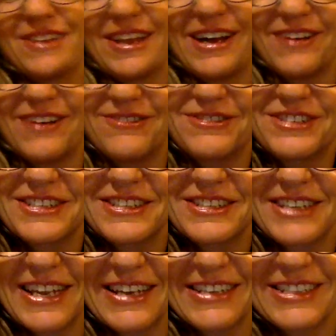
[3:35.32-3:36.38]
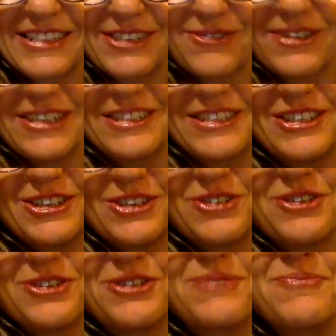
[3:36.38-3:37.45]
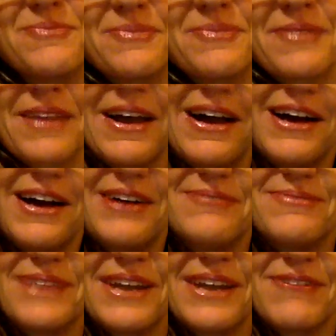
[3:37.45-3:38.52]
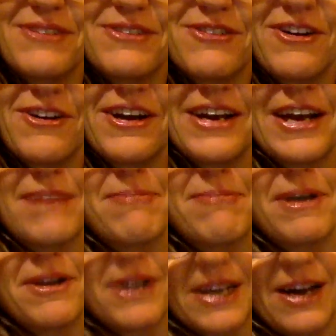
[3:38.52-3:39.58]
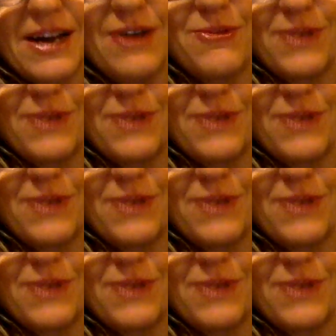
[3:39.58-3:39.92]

loved getting to read to you um, every Friday, but I can't